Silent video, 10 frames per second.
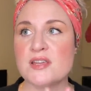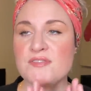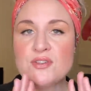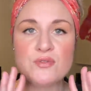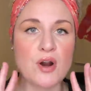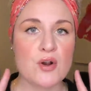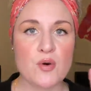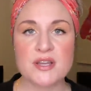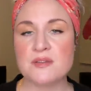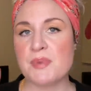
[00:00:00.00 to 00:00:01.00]
If you are
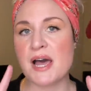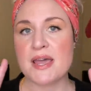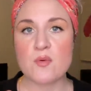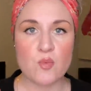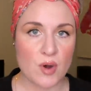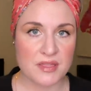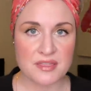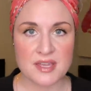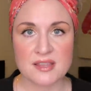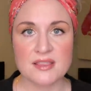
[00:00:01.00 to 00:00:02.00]
going to buy one
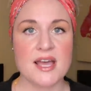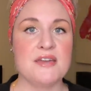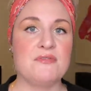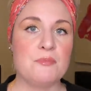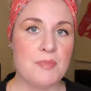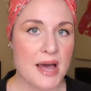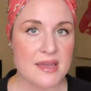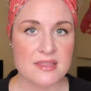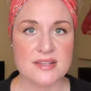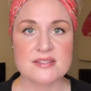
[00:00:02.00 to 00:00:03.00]
thing in life,
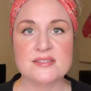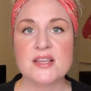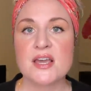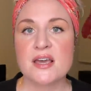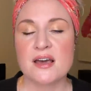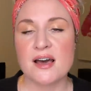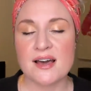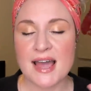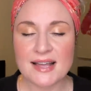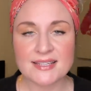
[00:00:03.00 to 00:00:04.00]
buy this
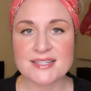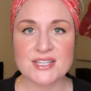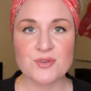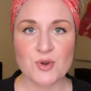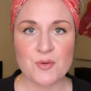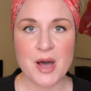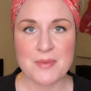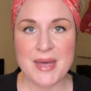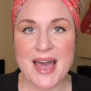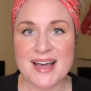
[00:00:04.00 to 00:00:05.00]
LED
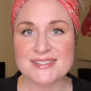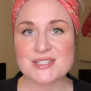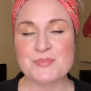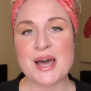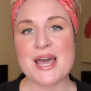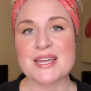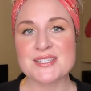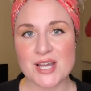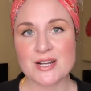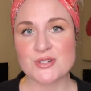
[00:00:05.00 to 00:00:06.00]
robot mask by
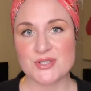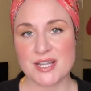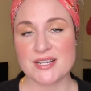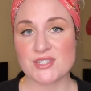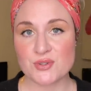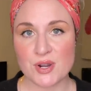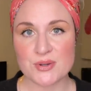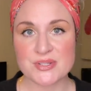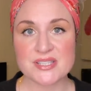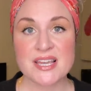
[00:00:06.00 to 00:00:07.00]
Dr. Dennis
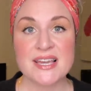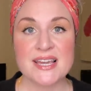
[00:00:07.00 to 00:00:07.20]
Gross.